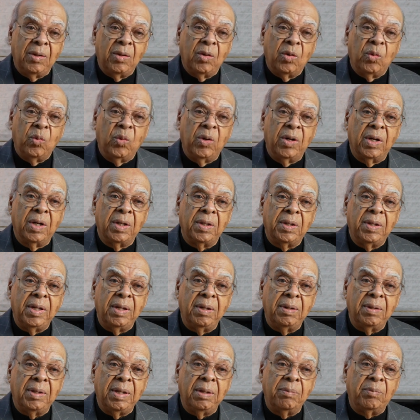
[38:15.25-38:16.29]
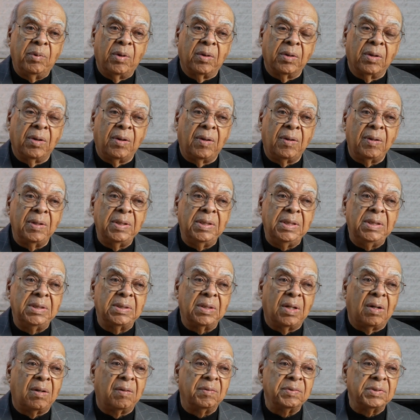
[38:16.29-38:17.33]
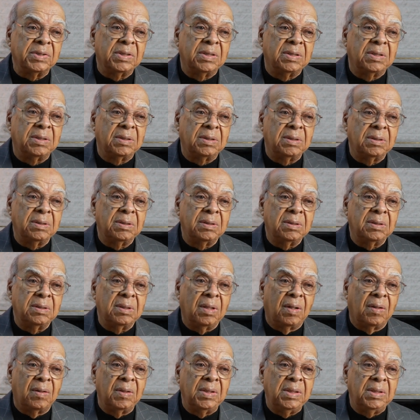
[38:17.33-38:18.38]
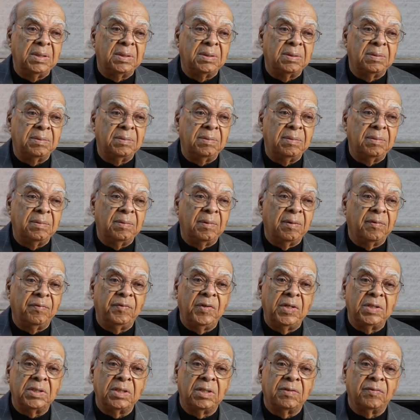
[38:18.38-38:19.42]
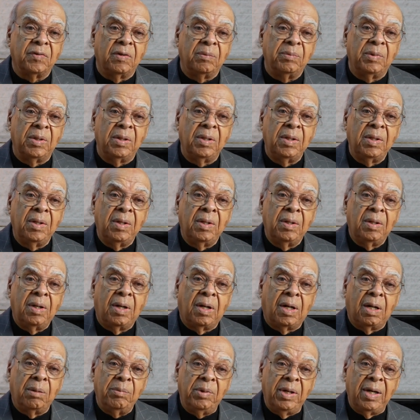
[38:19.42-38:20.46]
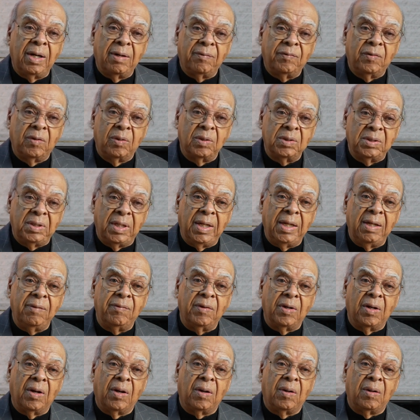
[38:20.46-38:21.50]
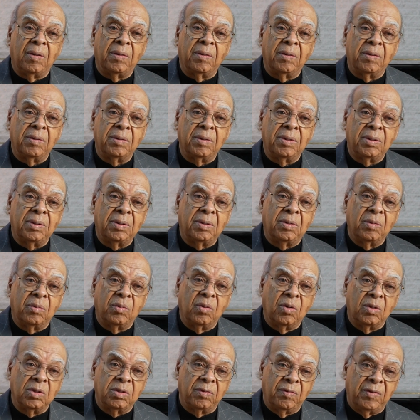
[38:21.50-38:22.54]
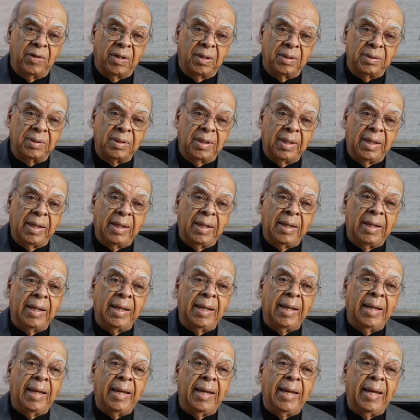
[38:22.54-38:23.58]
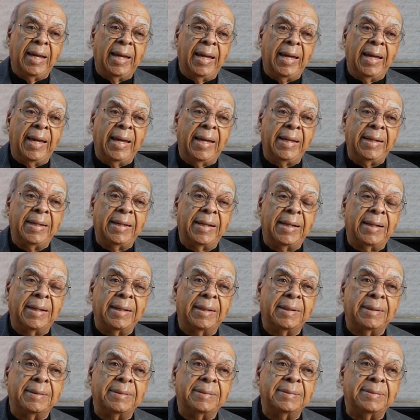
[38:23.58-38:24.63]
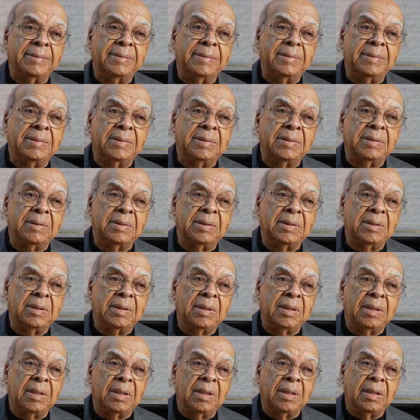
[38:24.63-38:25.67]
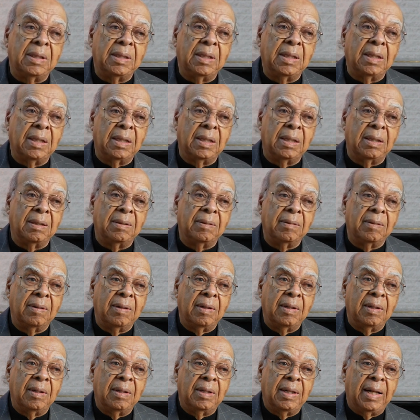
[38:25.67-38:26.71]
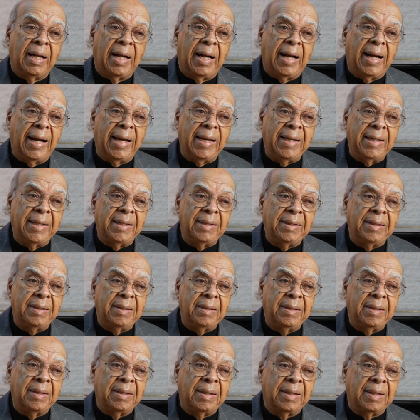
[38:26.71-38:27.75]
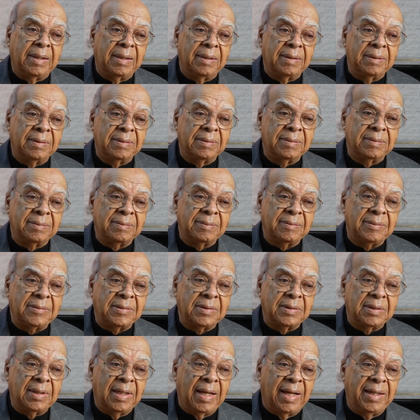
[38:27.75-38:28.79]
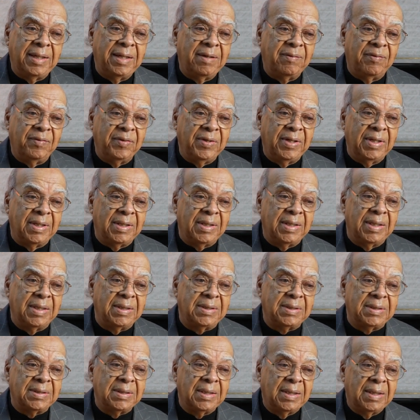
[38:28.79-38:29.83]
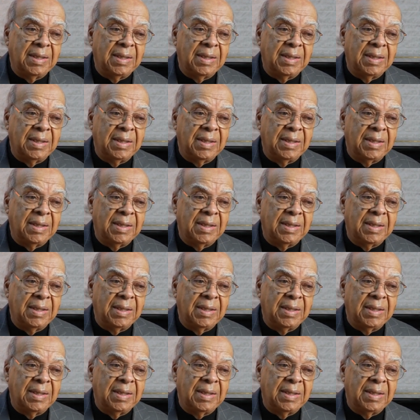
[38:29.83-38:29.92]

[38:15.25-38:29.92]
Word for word: where they, they brought all these officers, all these officials from the mm -hmm. Army, Air Force, Navy, mm -hmm. and mm-hmm. all to Roosevelt. Mm -hmm. And uh, uh, I had, uh, I'll never forget this.